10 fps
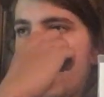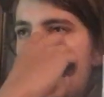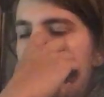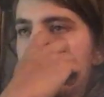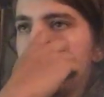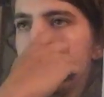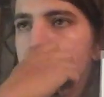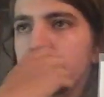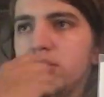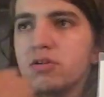and
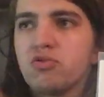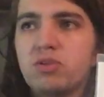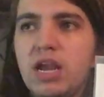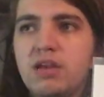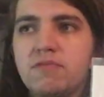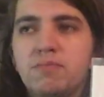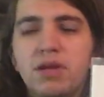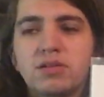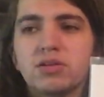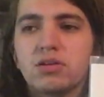the creative
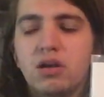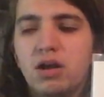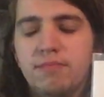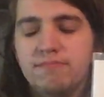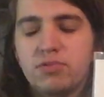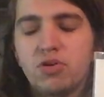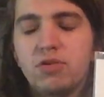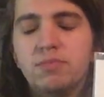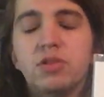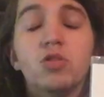melon, um,
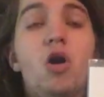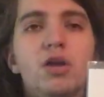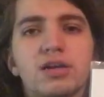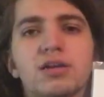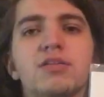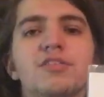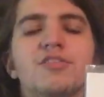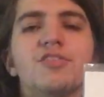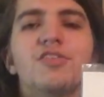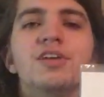sorry, melodic,
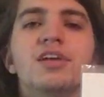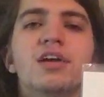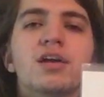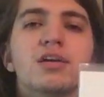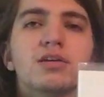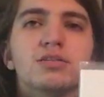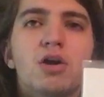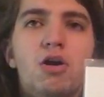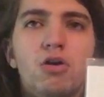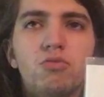sorry,
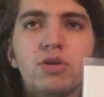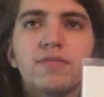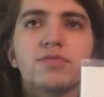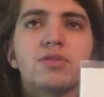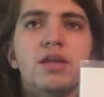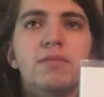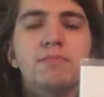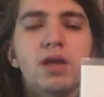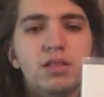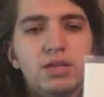guitar riffs
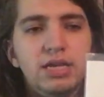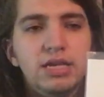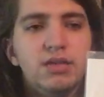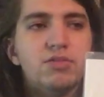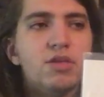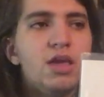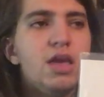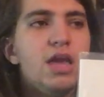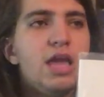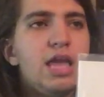and melodies
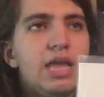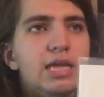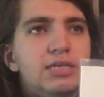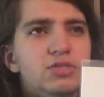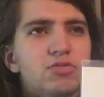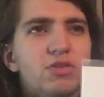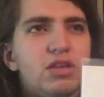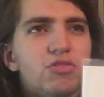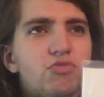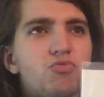and just
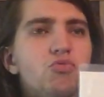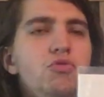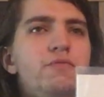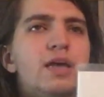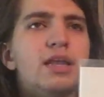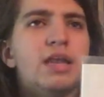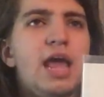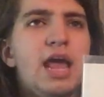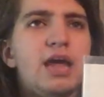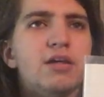its groove that it
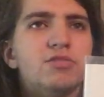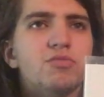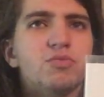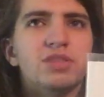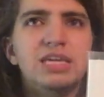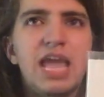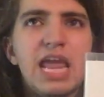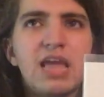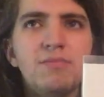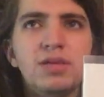has with the
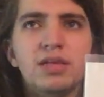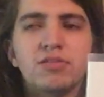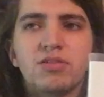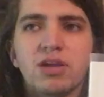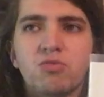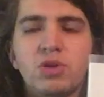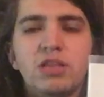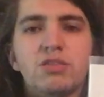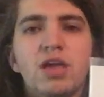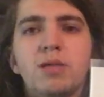ambience that
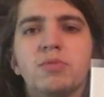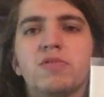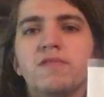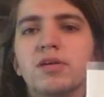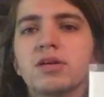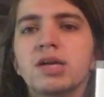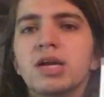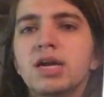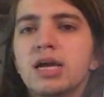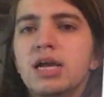creates atmosphere
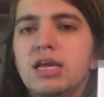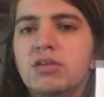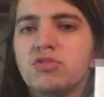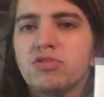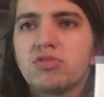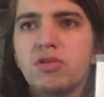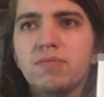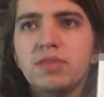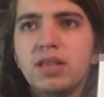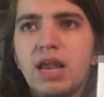is just
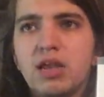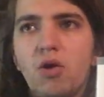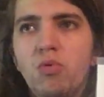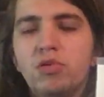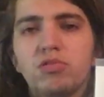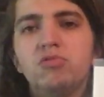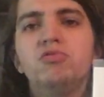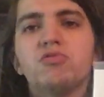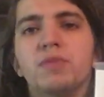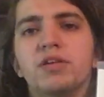something that I always
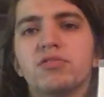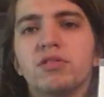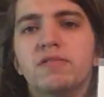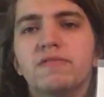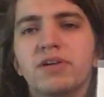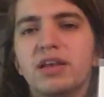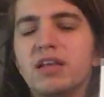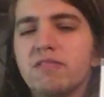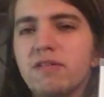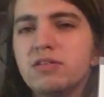lose myself in.
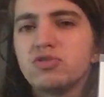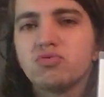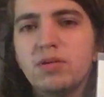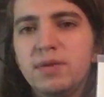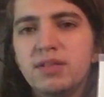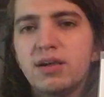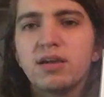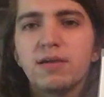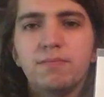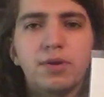It's very dreamy
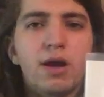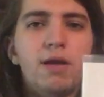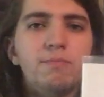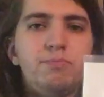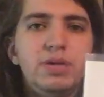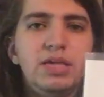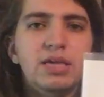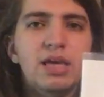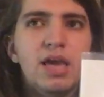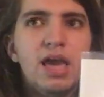like but
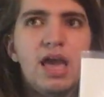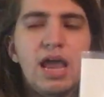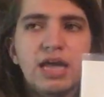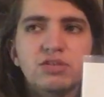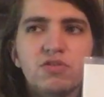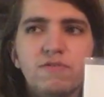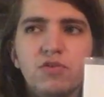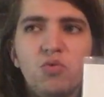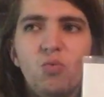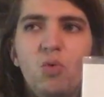upbeat and I just
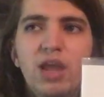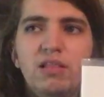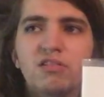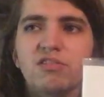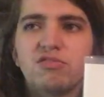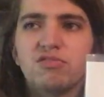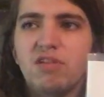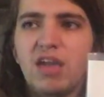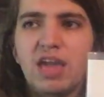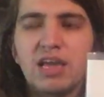feel
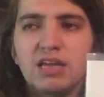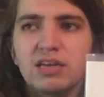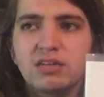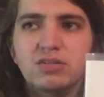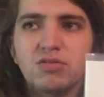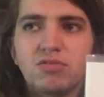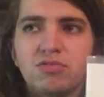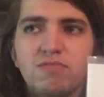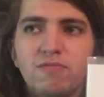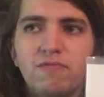weightless and
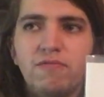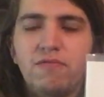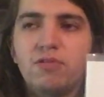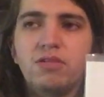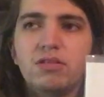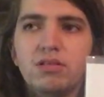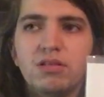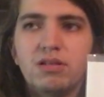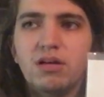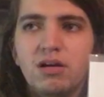just
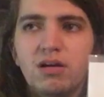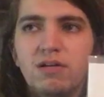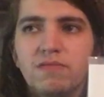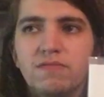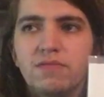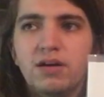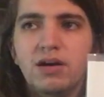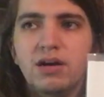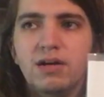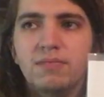full of
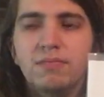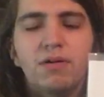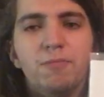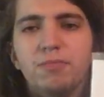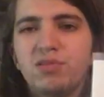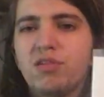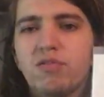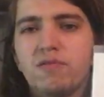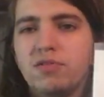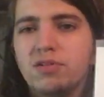um, a
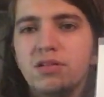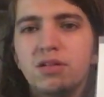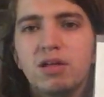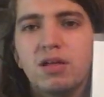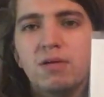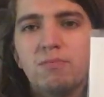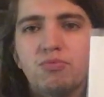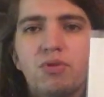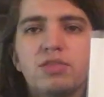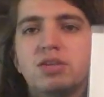blissful,
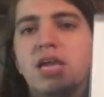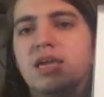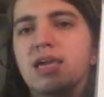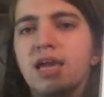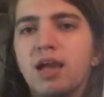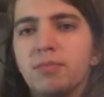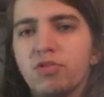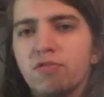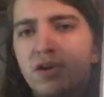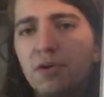breathtaking
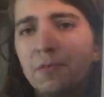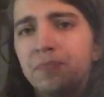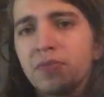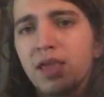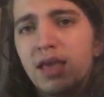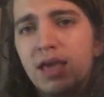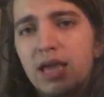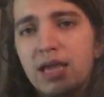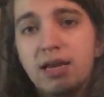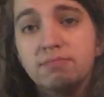atmosphere.
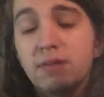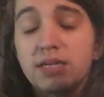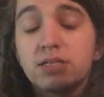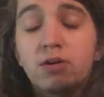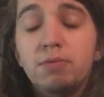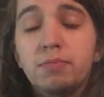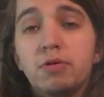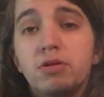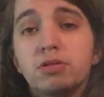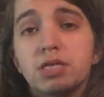And I, I tell
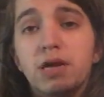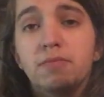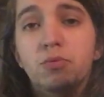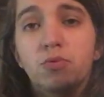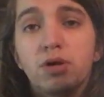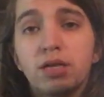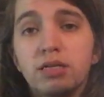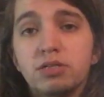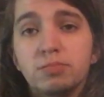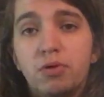people all the time who want to get
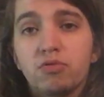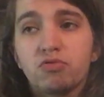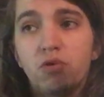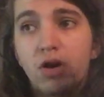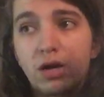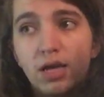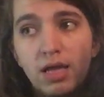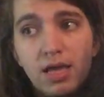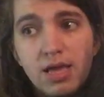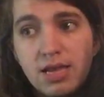into post rock
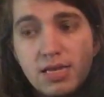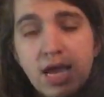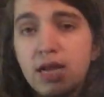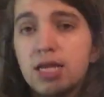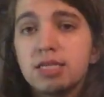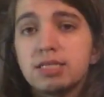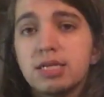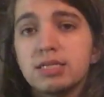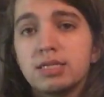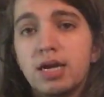10 out of
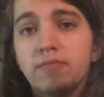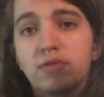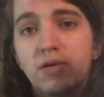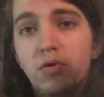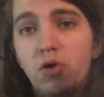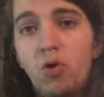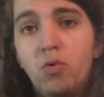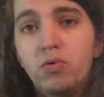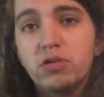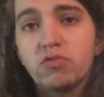10 times I will
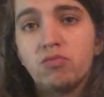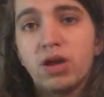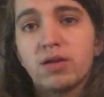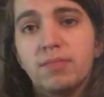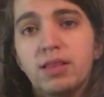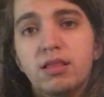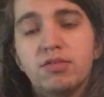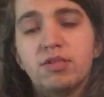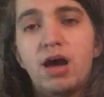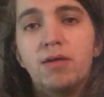always recommend
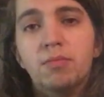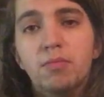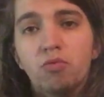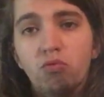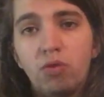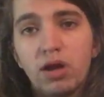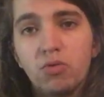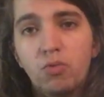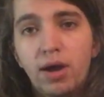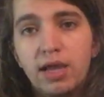this album right
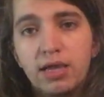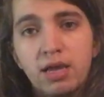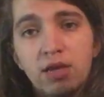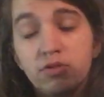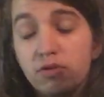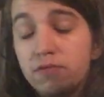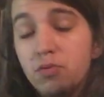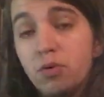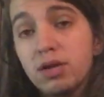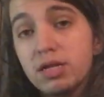away. So if
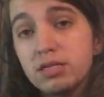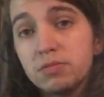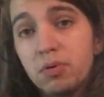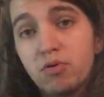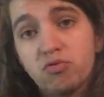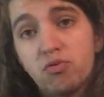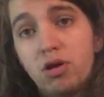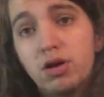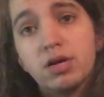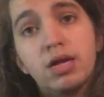you want to get into post
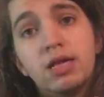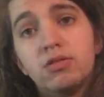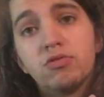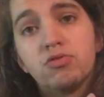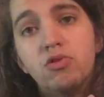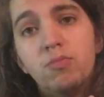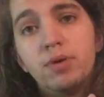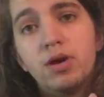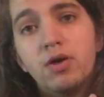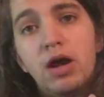rock, there's no
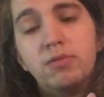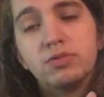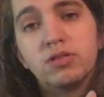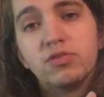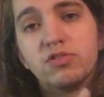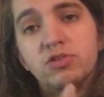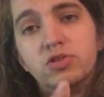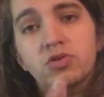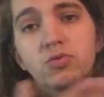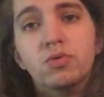better album to listen
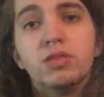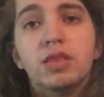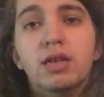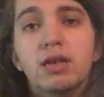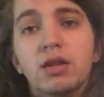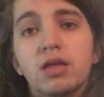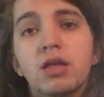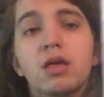to than